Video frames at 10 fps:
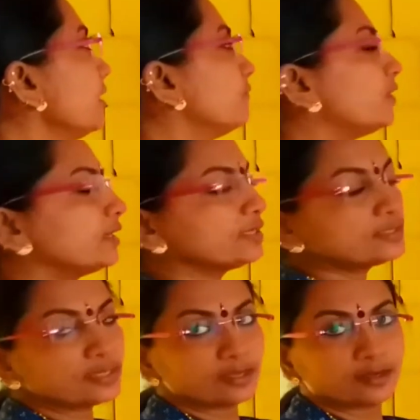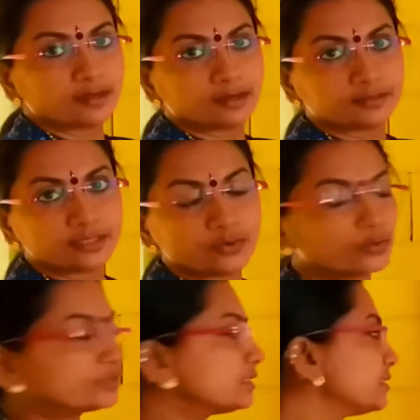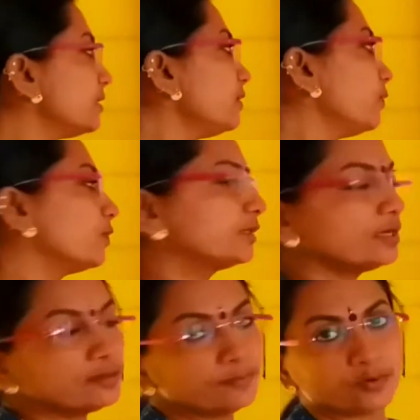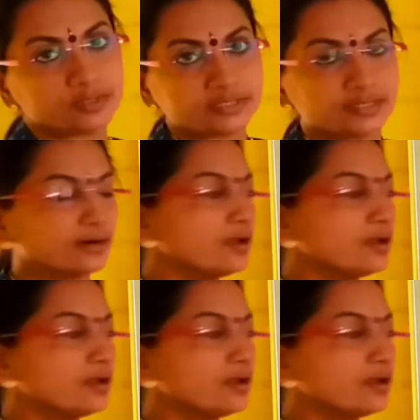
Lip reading: what is the North Star or the pole star.